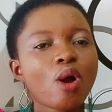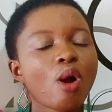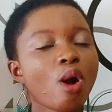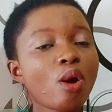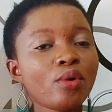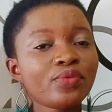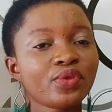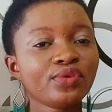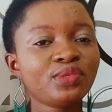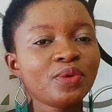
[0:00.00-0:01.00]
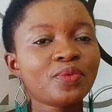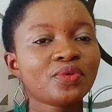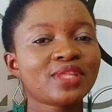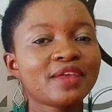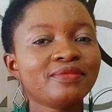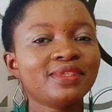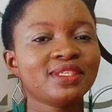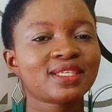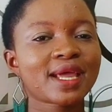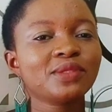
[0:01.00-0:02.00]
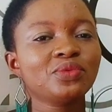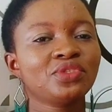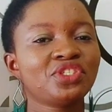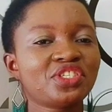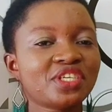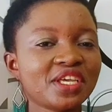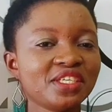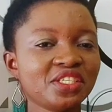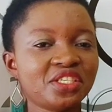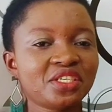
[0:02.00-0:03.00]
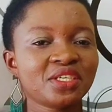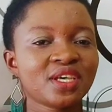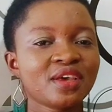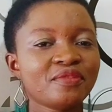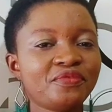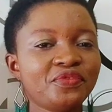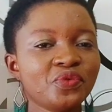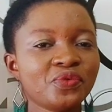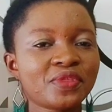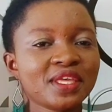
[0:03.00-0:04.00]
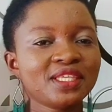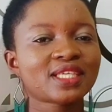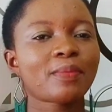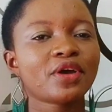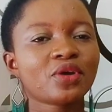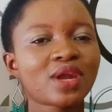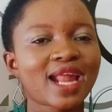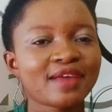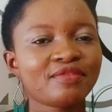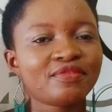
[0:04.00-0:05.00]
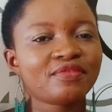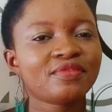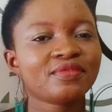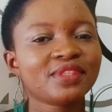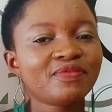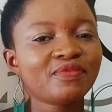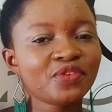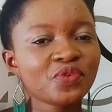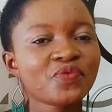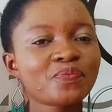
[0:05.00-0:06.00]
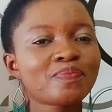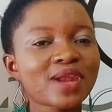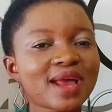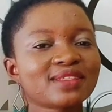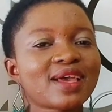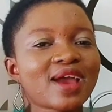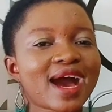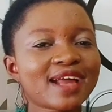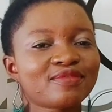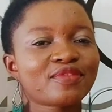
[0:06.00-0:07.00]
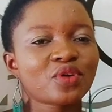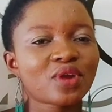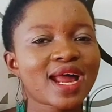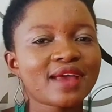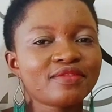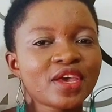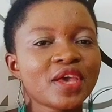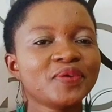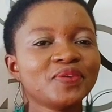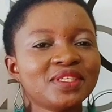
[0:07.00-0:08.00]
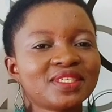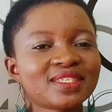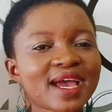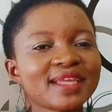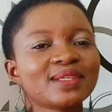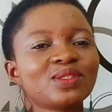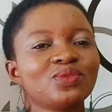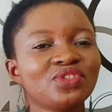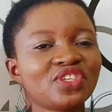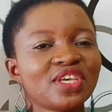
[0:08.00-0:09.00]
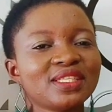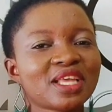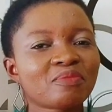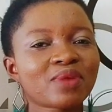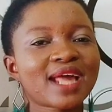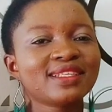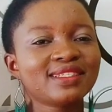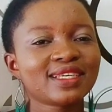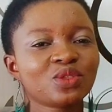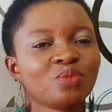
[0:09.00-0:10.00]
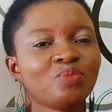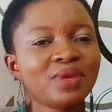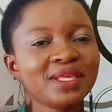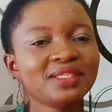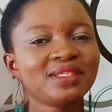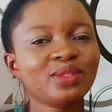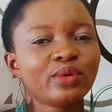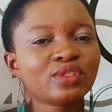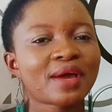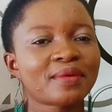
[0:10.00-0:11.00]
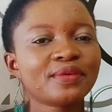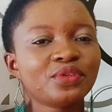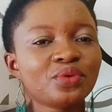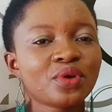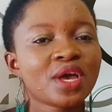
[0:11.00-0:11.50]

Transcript: All those people that you decide to change few things about your life few plans that you had for your life, you decided to change the plan just to please those around you.